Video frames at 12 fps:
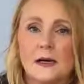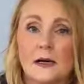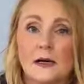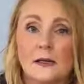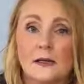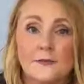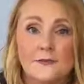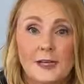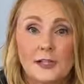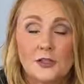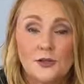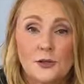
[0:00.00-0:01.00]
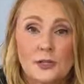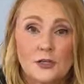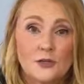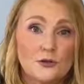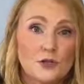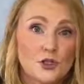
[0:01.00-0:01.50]
on the venue that
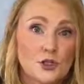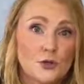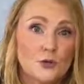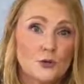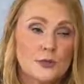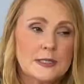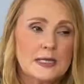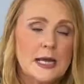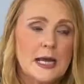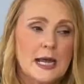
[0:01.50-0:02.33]
you choose,